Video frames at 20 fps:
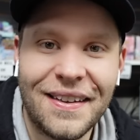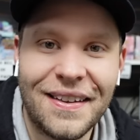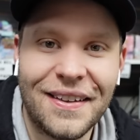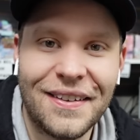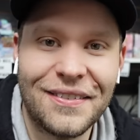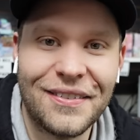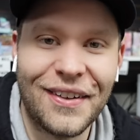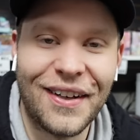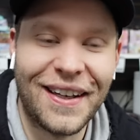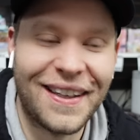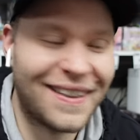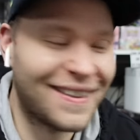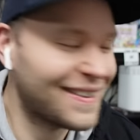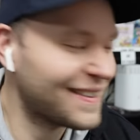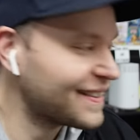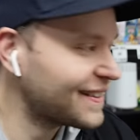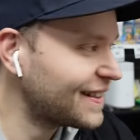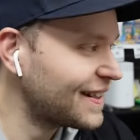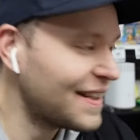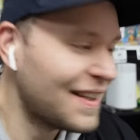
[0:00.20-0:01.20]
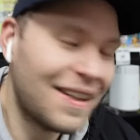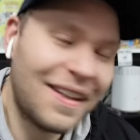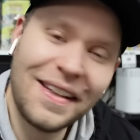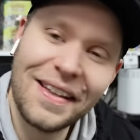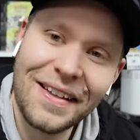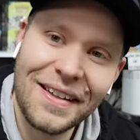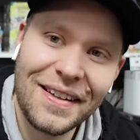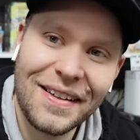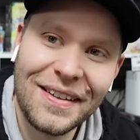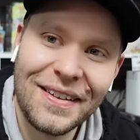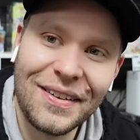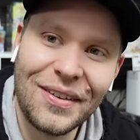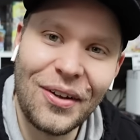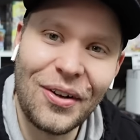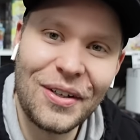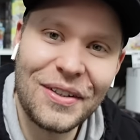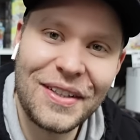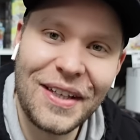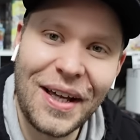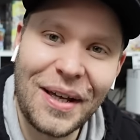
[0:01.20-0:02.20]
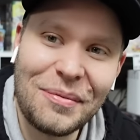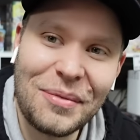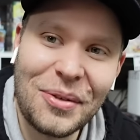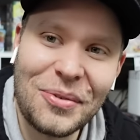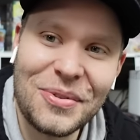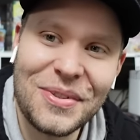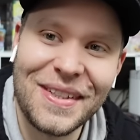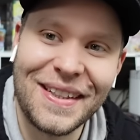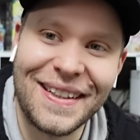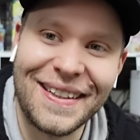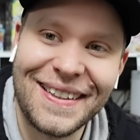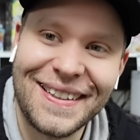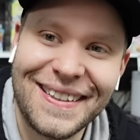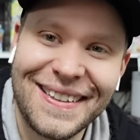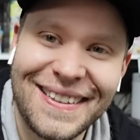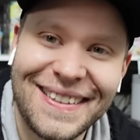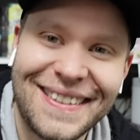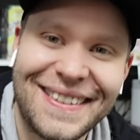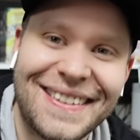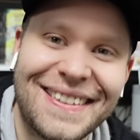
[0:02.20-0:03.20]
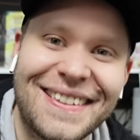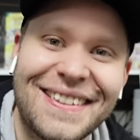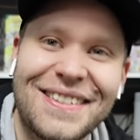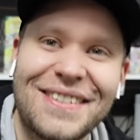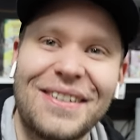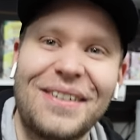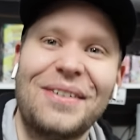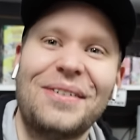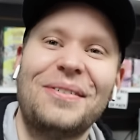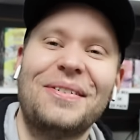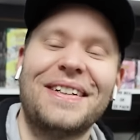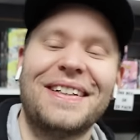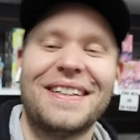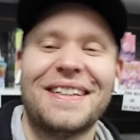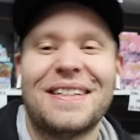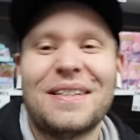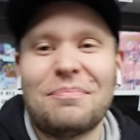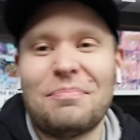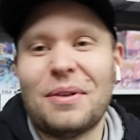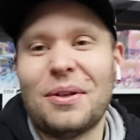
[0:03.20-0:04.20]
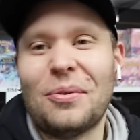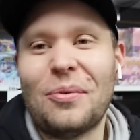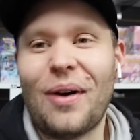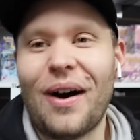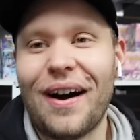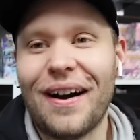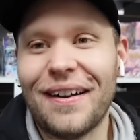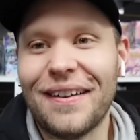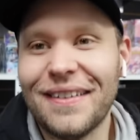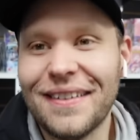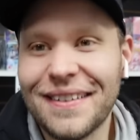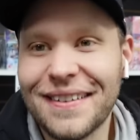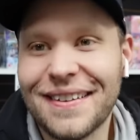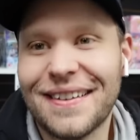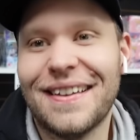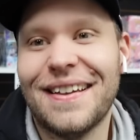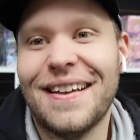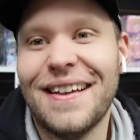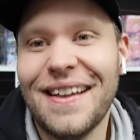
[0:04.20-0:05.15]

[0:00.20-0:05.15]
All right. Long time no see. So, it's been a while.